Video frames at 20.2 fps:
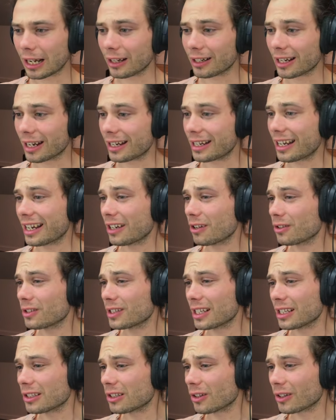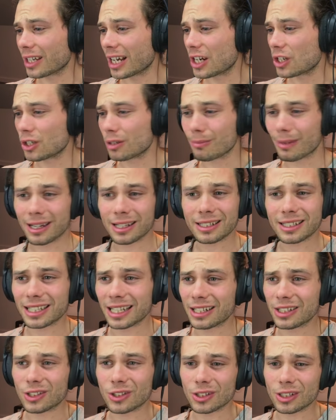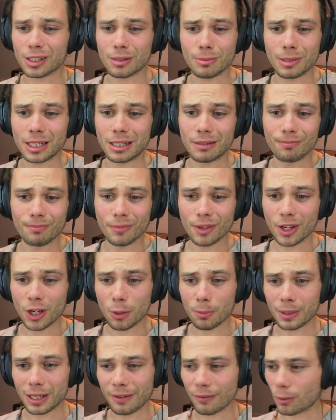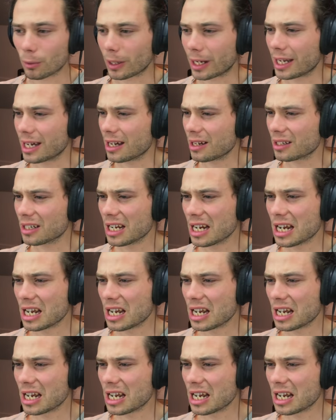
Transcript: Okay, Echo Sense location makes sense just to be helping everyone out.